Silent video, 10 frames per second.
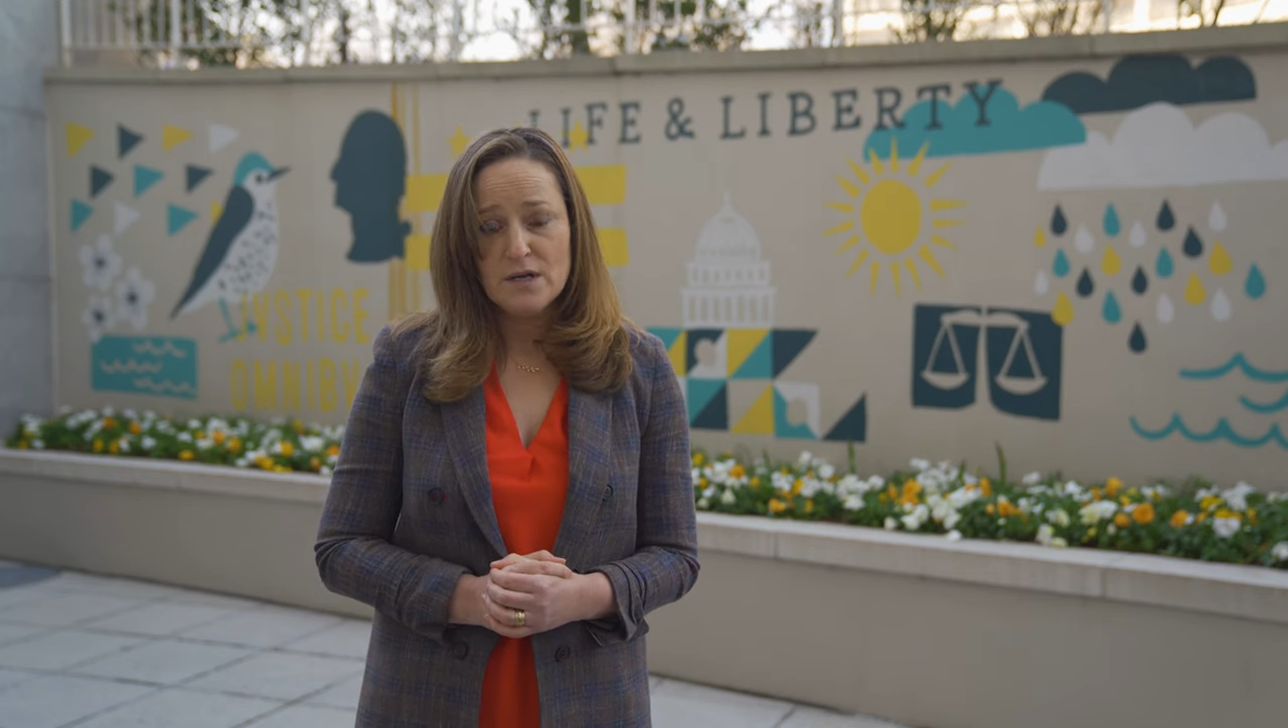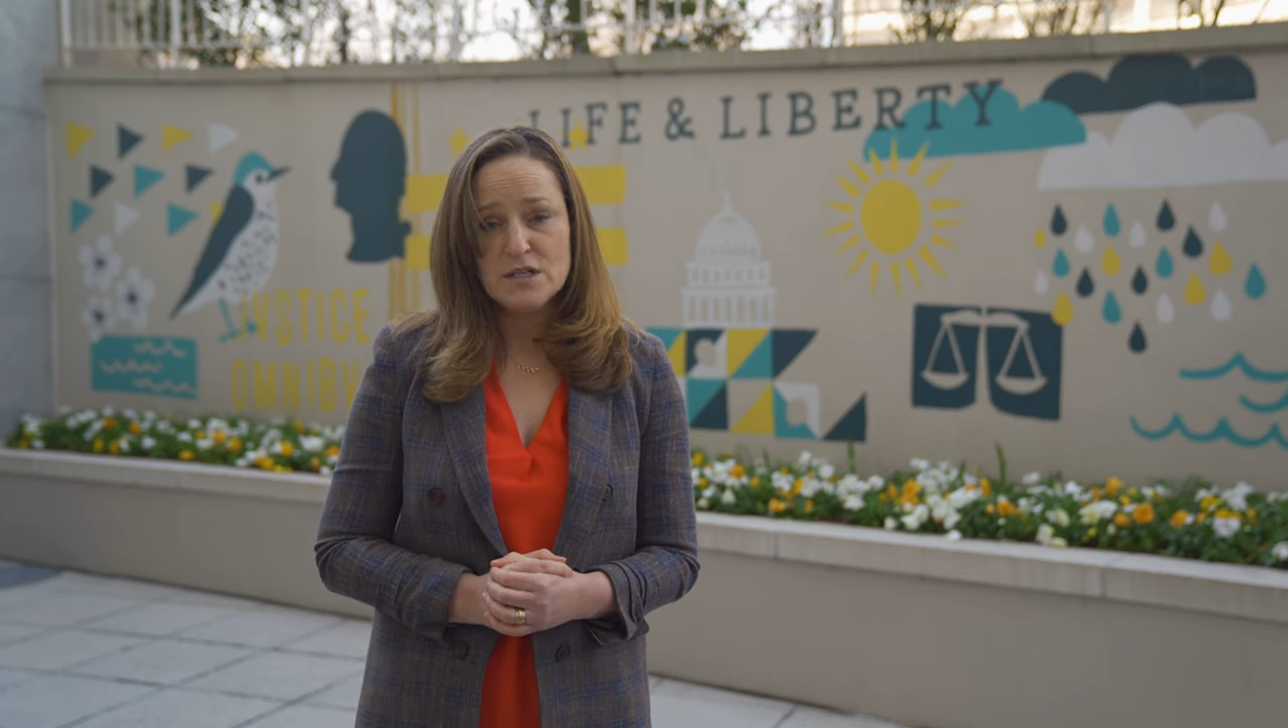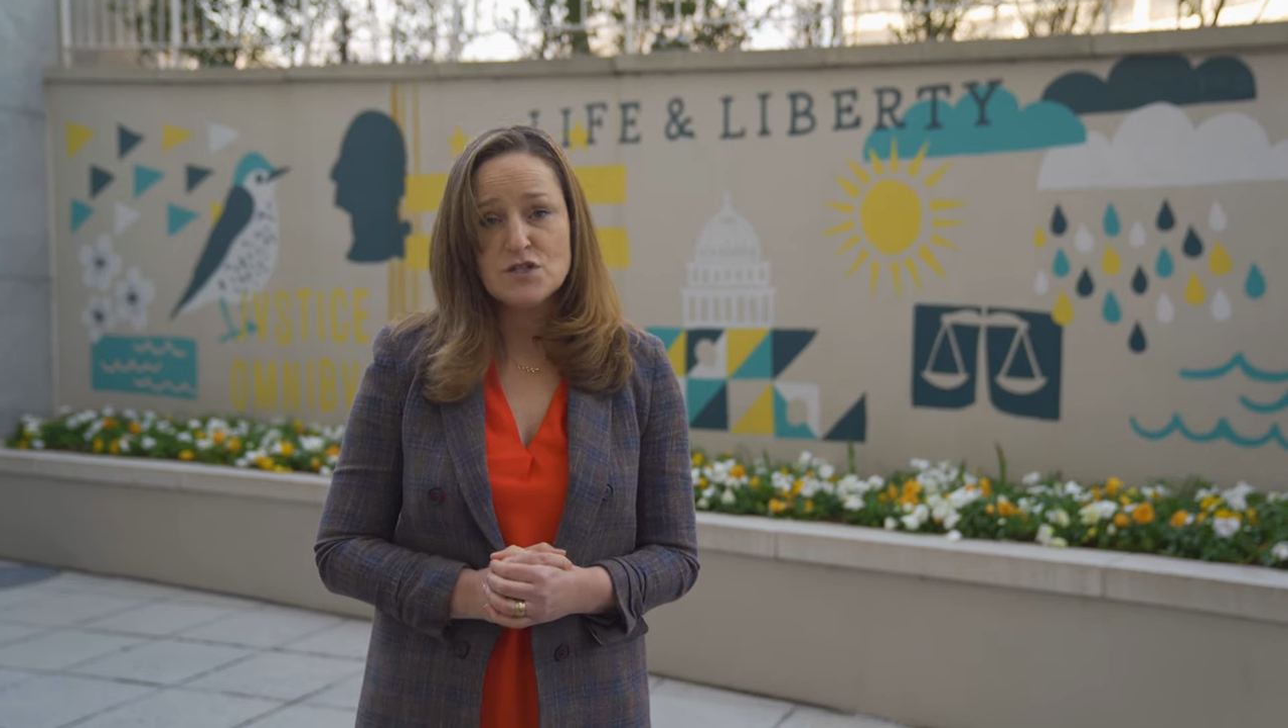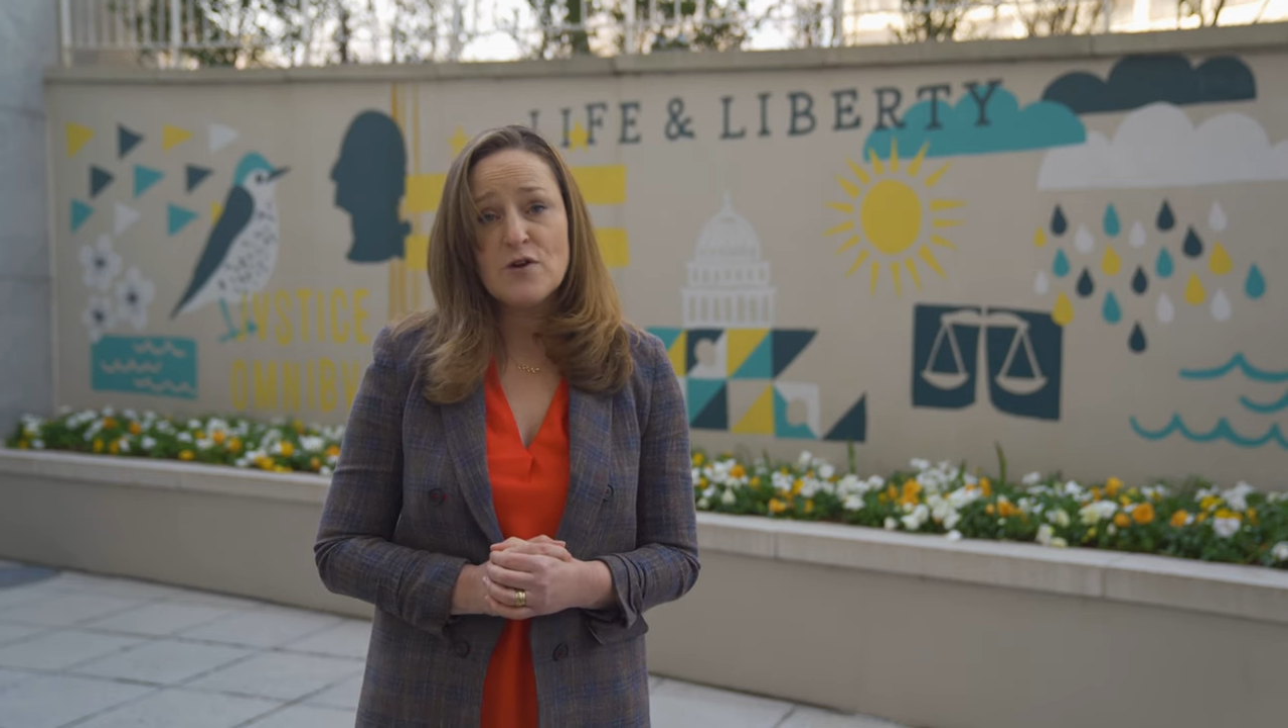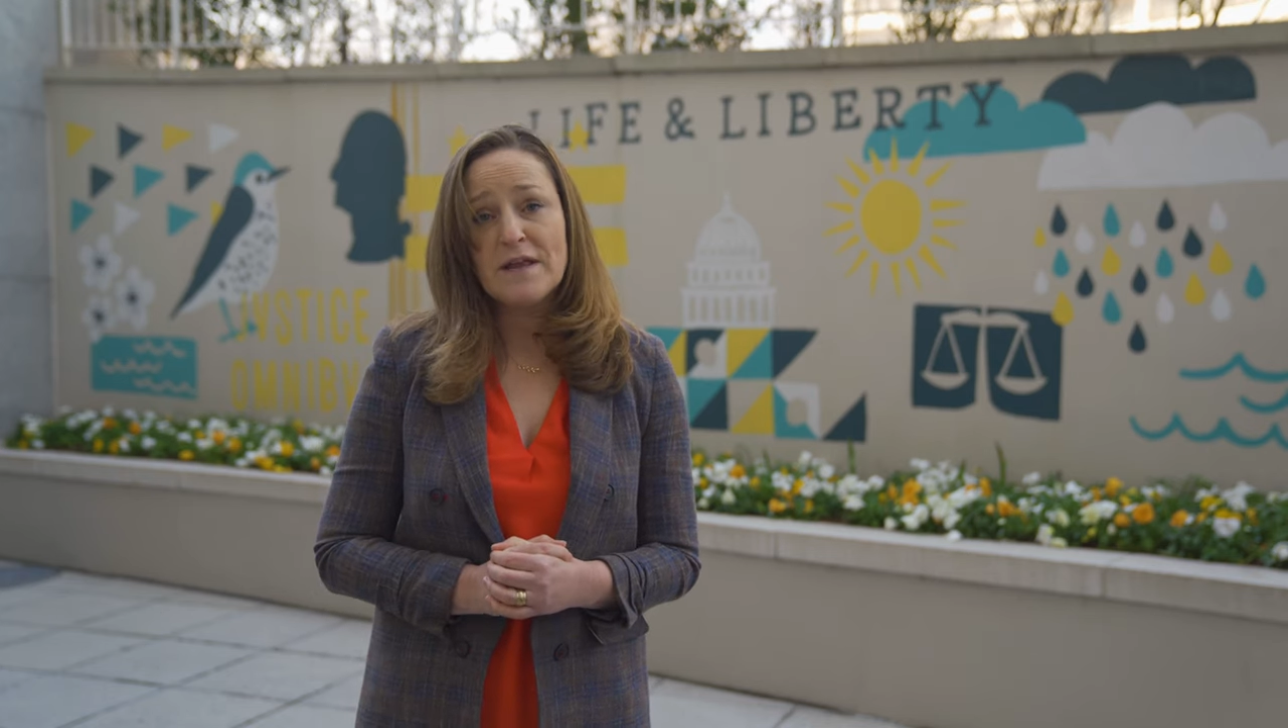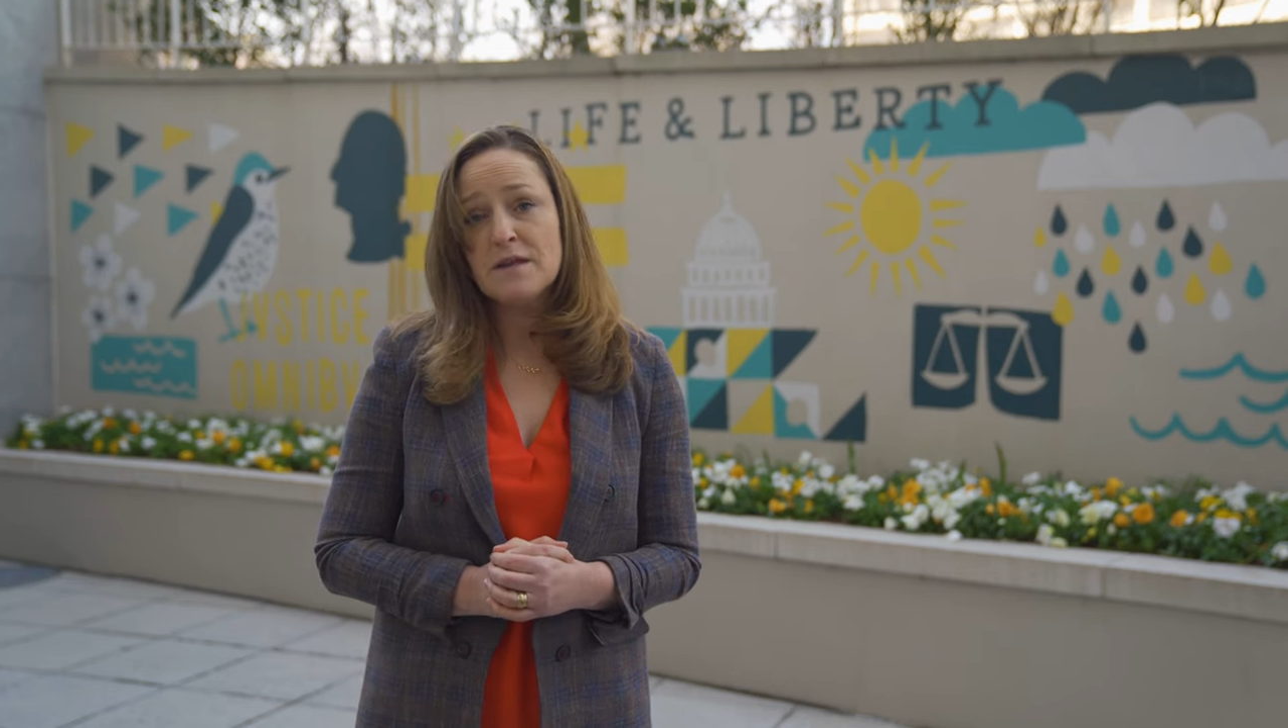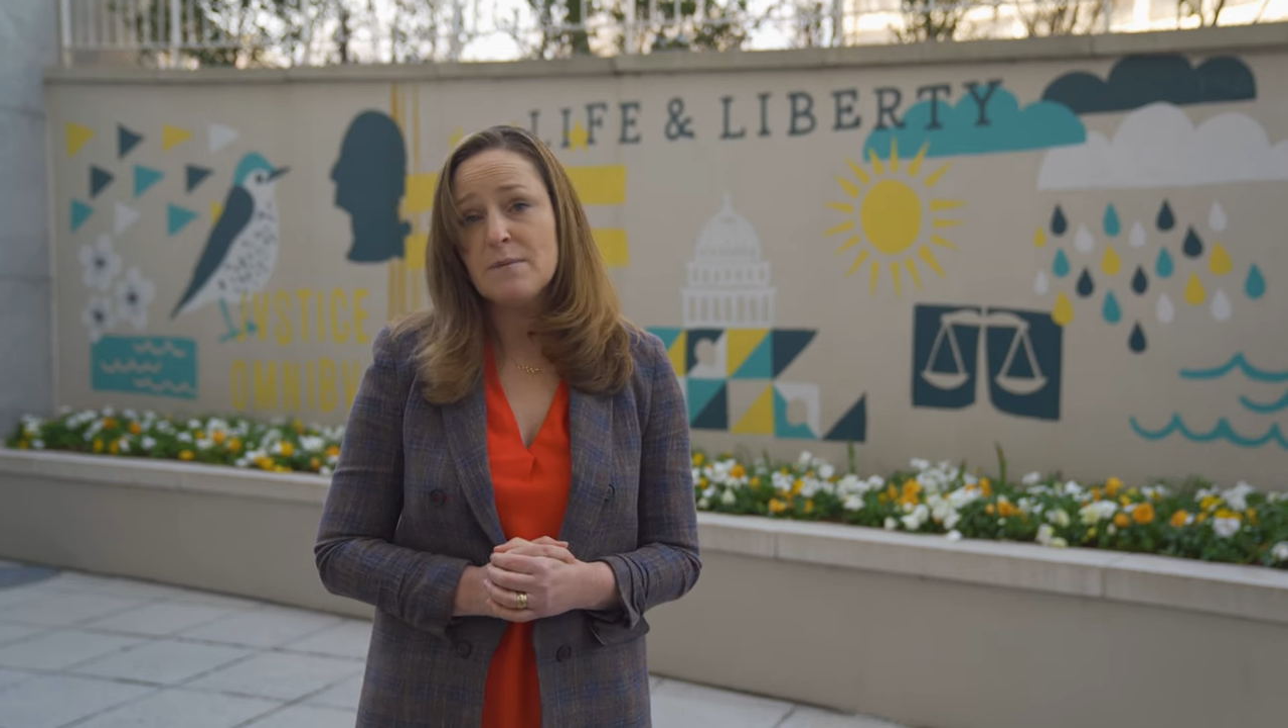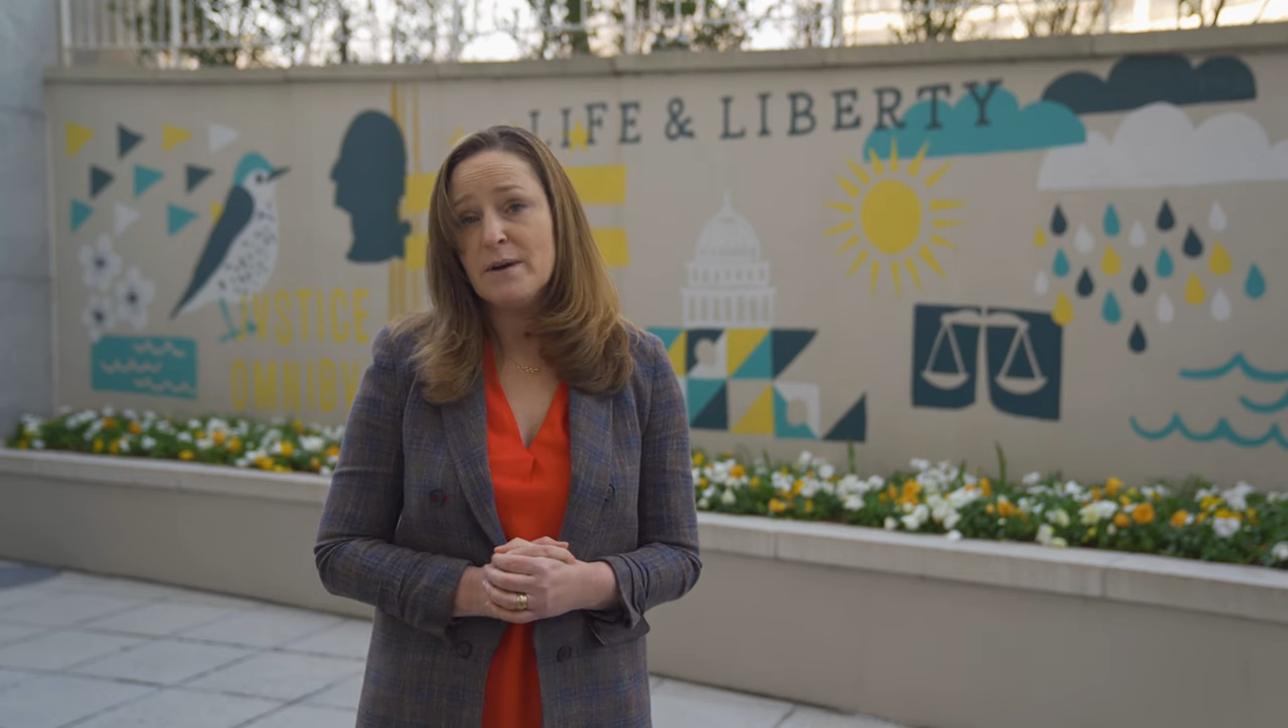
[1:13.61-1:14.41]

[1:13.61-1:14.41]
to strengthen